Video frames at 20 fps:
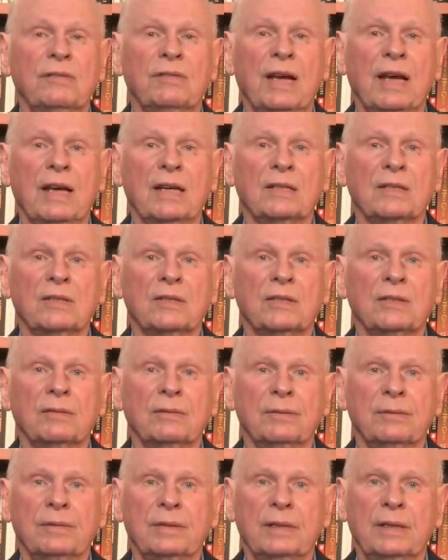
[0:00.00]
in advance
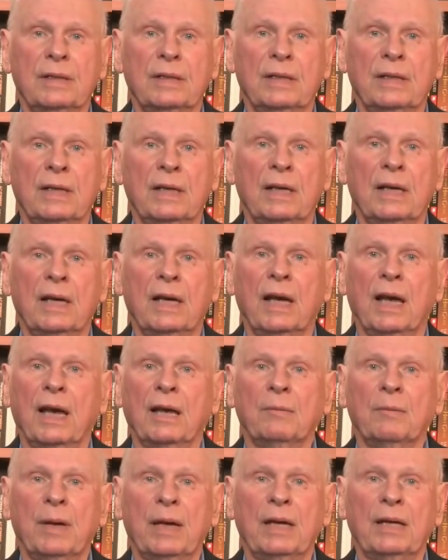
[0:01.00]

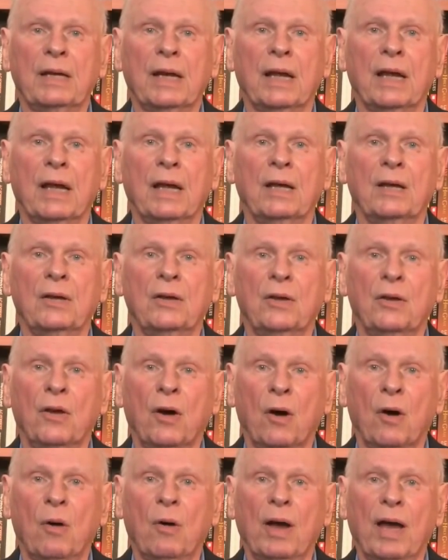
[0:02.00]
and made
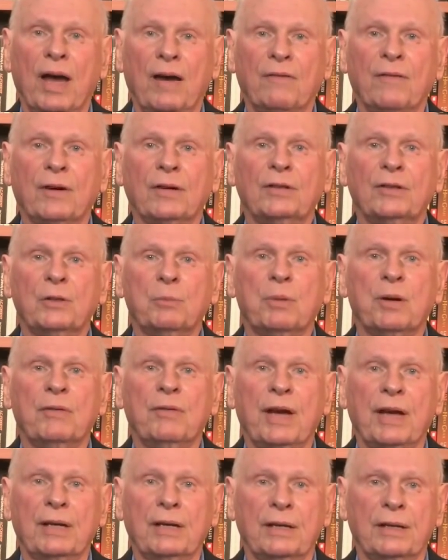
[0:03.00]
no effort to
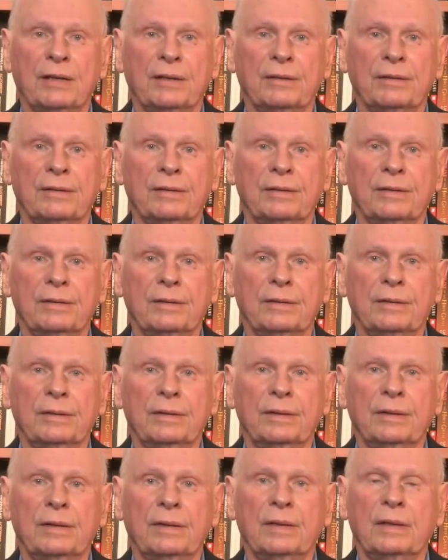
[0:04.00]
prevent it.
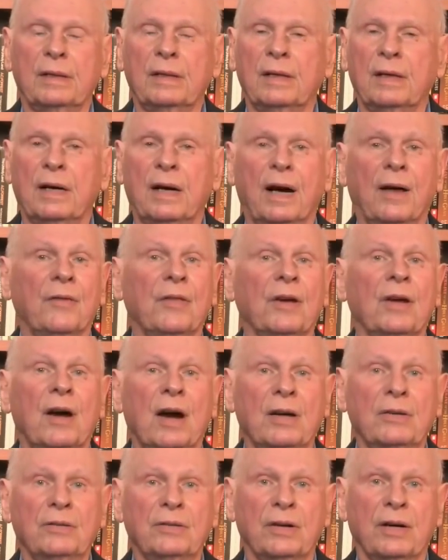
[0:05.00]
On the
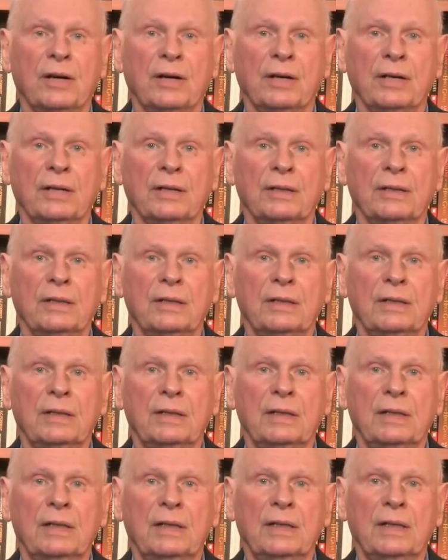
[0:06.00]
contrary,
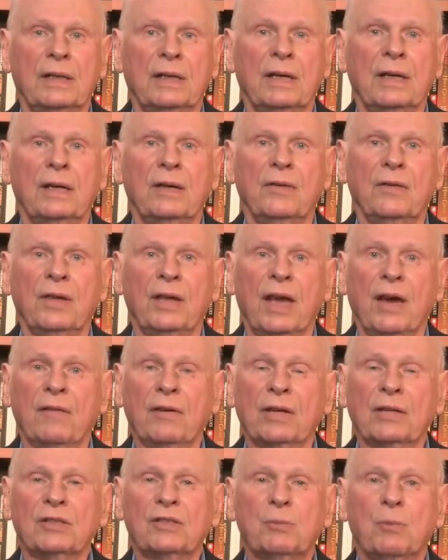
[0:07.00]
the
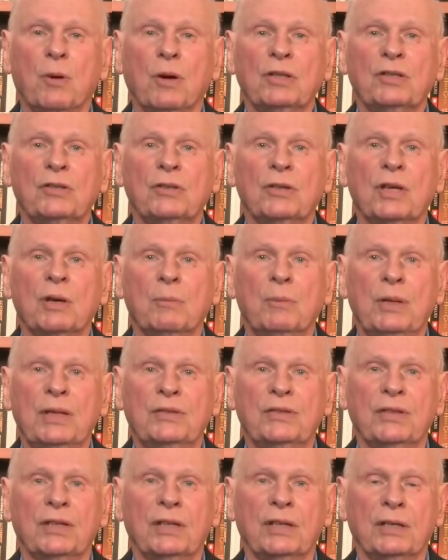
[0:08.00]
evidence points to
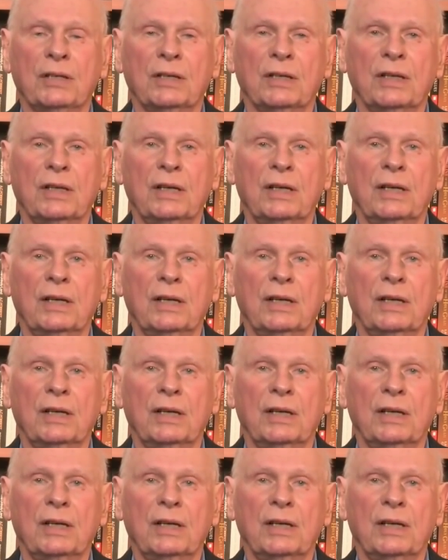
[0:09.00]
complicity